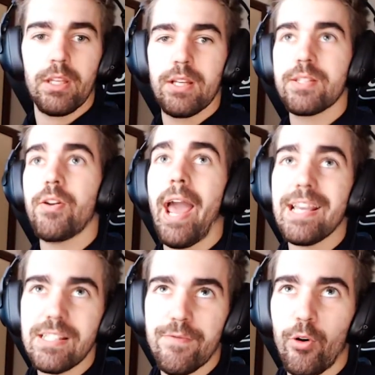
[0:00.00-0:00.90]
So
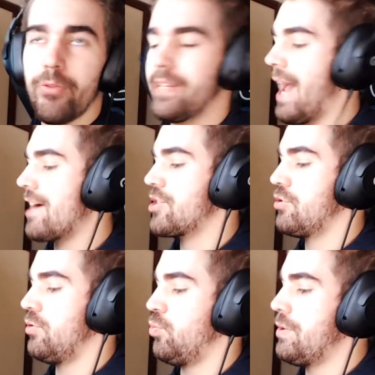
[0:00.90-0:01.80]
as for the
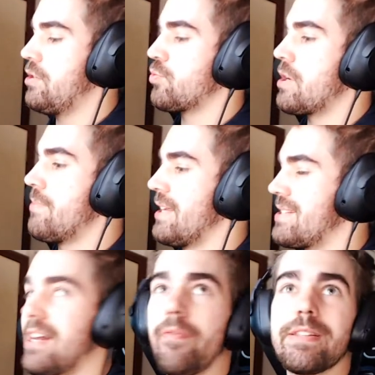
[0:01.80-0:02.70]
actual wheel rim
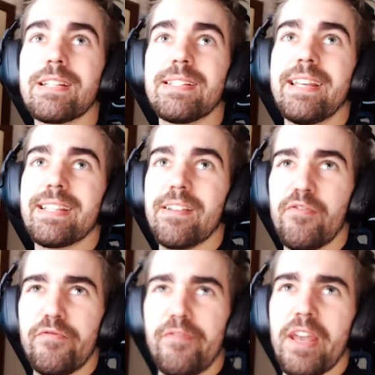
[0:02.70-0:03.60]
itself, as you can see, it's a
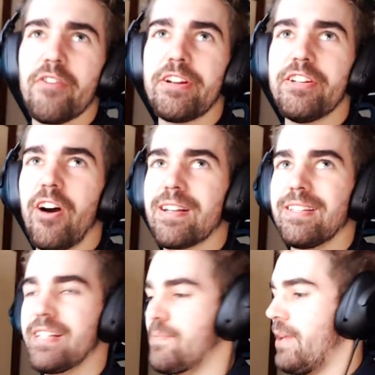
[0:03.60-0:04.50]
very
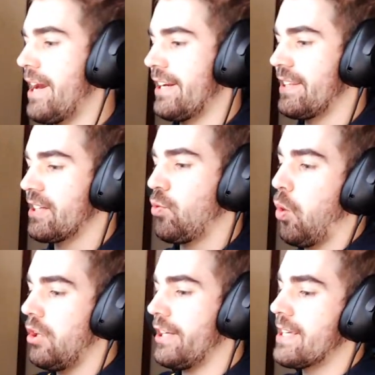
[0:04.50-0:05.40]
nicely displayed. The
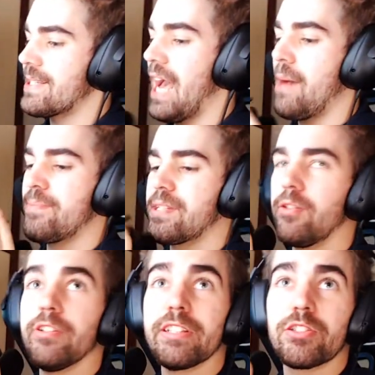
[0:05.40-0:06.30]
quality is
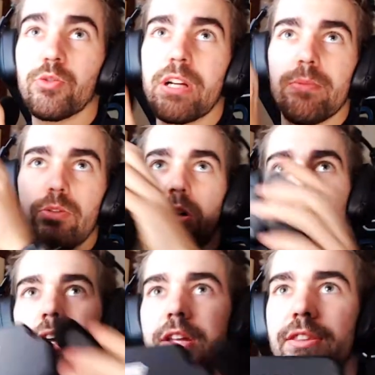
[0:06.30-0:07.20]
absolutely incredible.
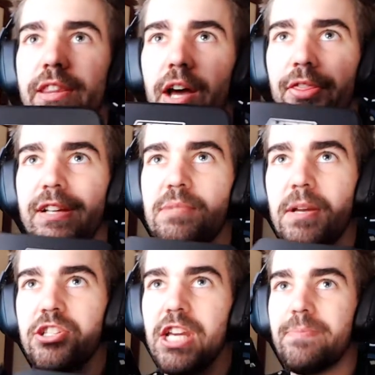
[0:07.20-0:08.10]
Nothing has
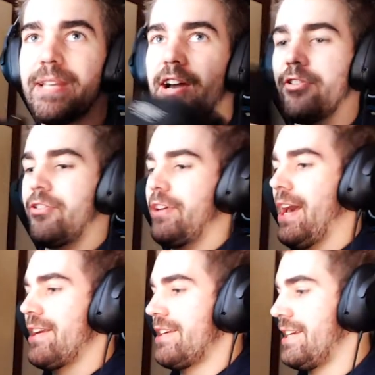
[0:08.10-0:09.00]
been cheaped out on,
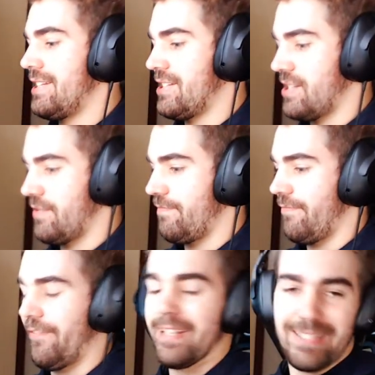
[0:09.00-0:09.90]
and it is just
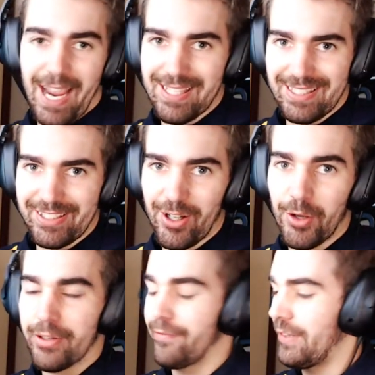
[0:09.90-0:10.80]
fantastic to
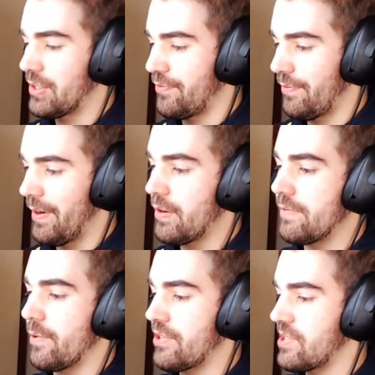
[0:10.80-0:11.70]
hold. It feels very,
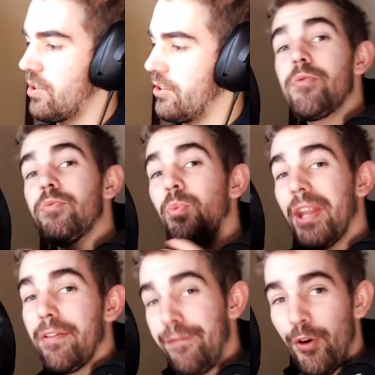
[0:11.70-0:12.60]
very solid. One
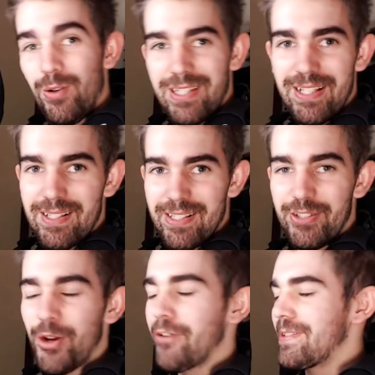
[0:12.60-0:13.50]
of the first things
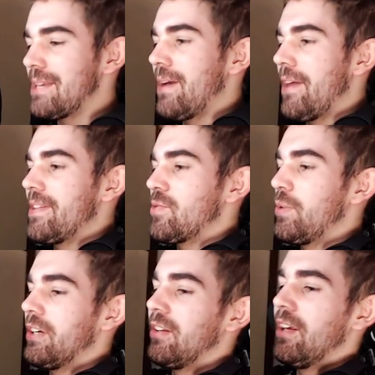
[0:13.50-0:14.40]
you notice about this
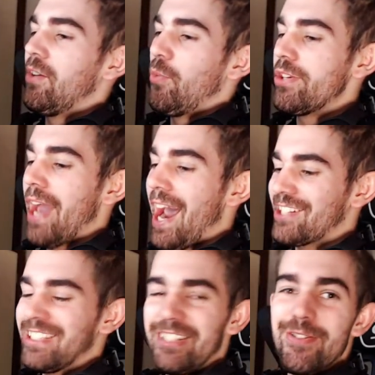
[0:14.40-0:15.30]
wheel when you're
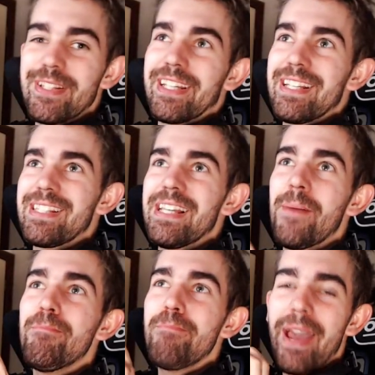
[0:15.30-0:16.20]
actually using it is the
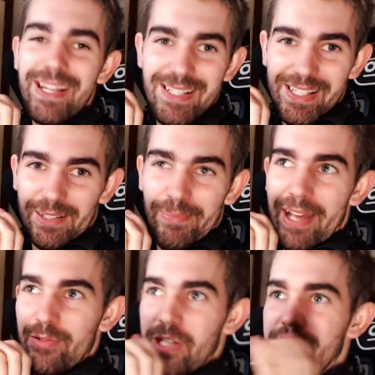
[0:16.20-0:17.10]
amazing
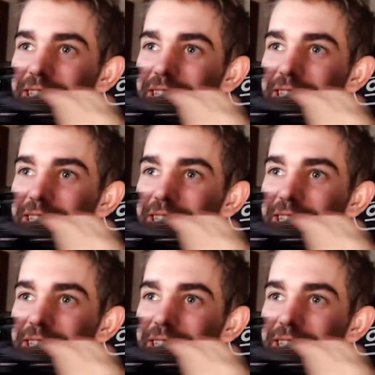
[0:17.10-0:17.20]
paddle shifts, and you can